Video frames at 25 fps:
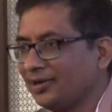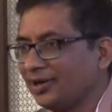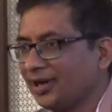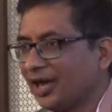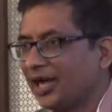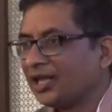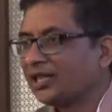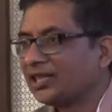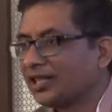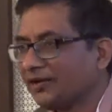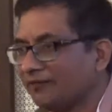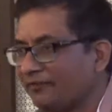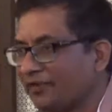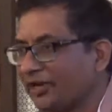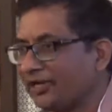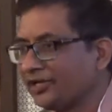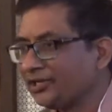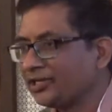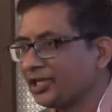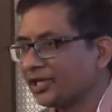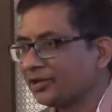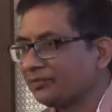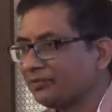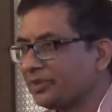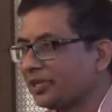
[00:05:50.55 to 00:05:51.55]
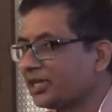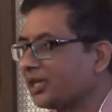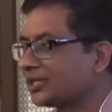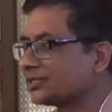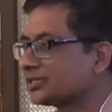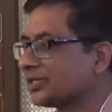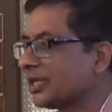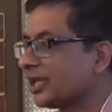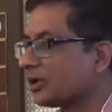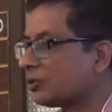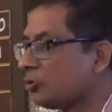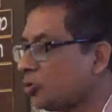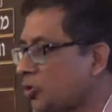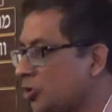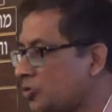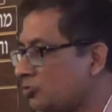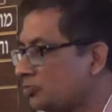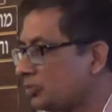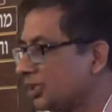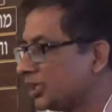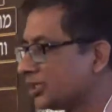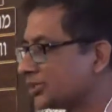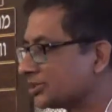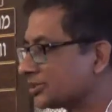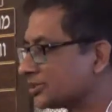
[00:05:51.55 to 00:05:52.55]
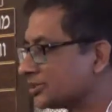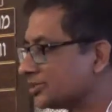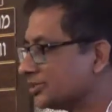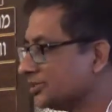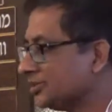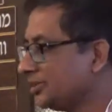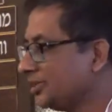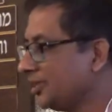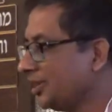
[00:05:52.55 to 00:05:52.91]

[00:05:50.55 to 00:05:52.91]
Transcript: and the winter because they are homeless.